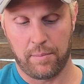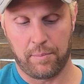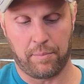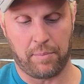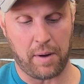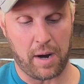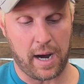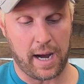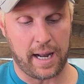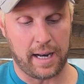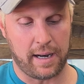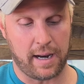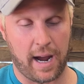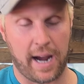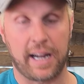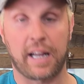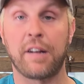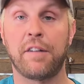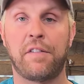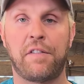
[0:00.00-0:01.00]
but
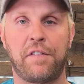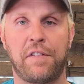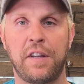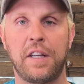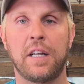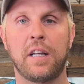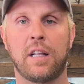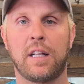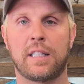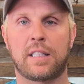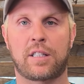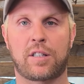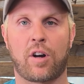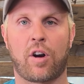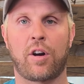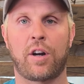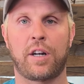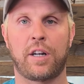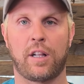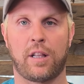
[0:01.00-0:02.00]
I could feel it
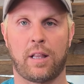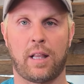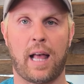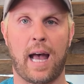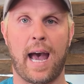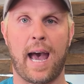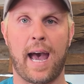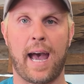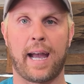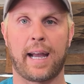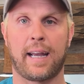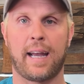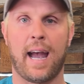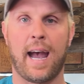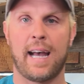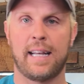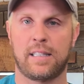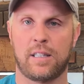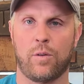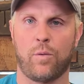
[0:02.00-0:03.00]
starting to lag
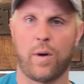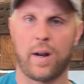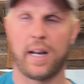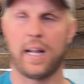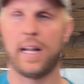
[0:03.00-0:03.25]
as it went